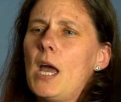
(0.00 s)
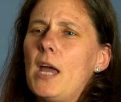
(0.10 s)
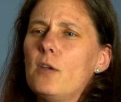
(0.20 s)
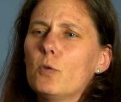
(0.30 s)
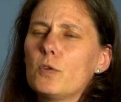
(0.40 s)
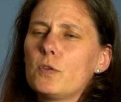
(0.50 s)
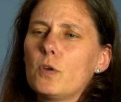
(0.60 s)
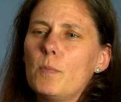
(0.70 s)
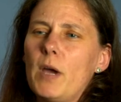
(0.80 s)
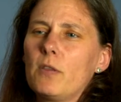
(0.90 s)
and also
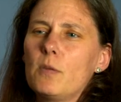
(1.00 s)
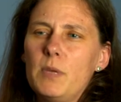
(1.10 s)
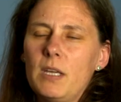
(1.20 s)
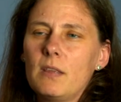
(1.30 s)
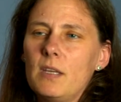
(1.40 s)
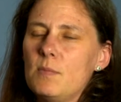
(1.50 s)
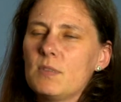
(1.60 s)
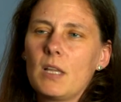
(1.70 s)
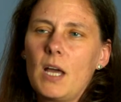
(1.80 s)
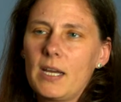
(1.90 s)
about the big
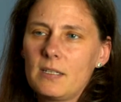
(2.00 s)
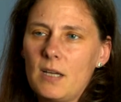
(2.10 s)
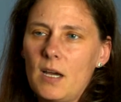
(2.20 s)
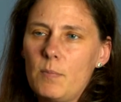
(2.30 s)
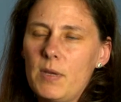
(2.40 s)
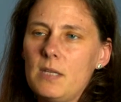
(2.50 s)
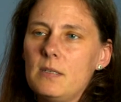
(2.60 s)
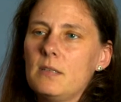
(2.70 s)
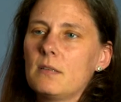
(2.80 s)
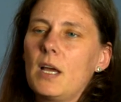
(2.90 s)
themes like diabetes,